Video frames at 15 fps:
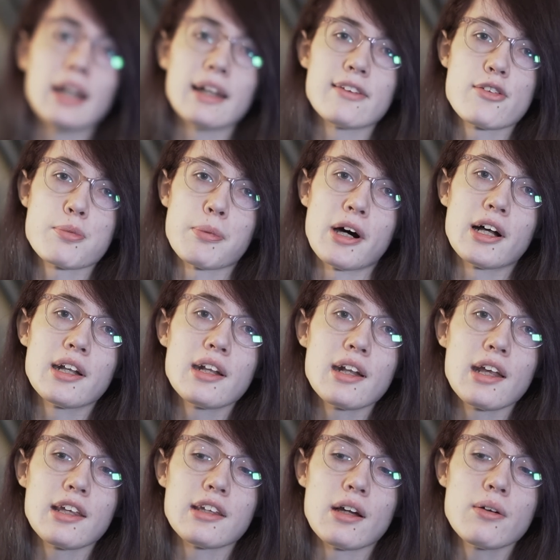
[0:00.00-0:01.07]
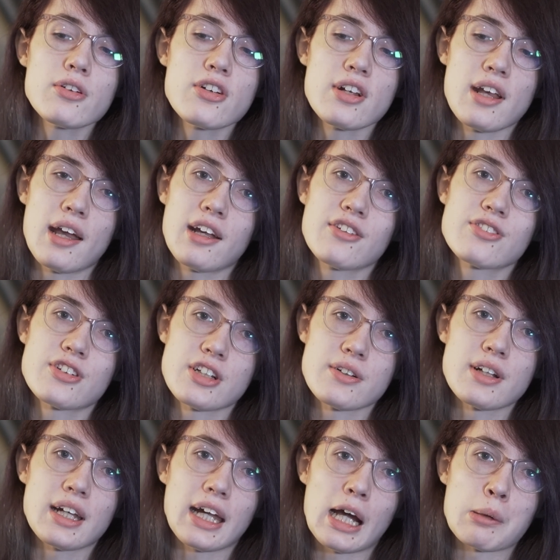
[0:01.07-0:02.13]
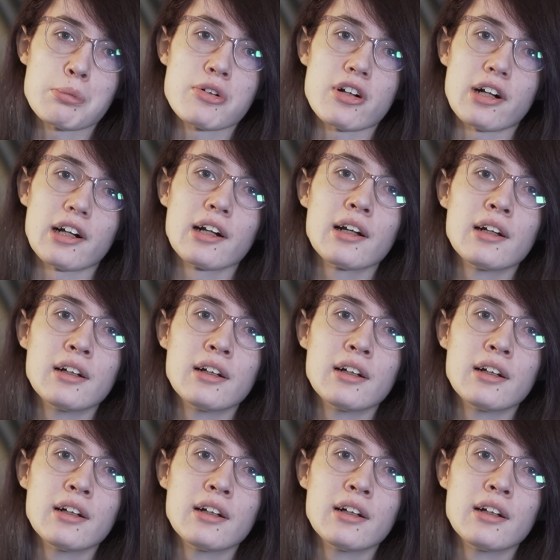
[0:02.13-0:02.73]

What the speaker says: and spawn in a Yoshi egg for you to capture.